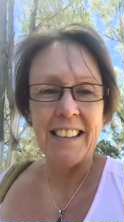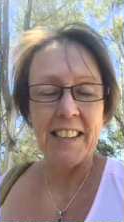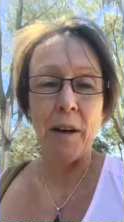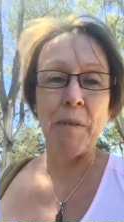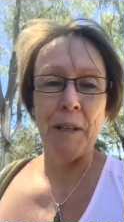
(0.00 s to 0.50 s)

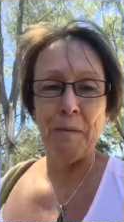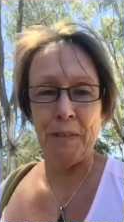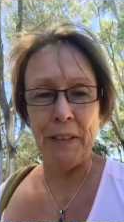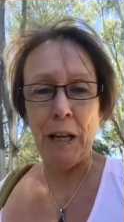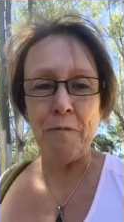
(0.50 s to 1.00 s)
Some of them
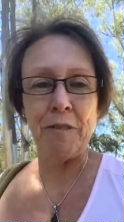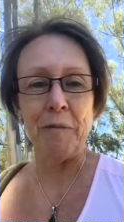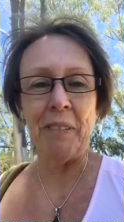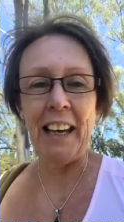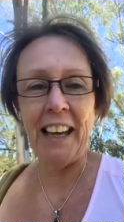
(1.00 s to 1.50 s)
have come
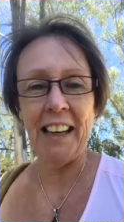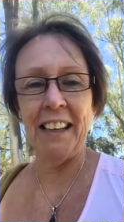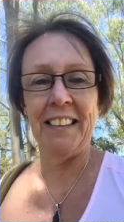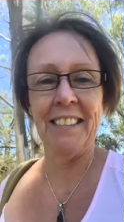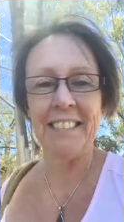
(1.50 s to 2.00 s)
from lack.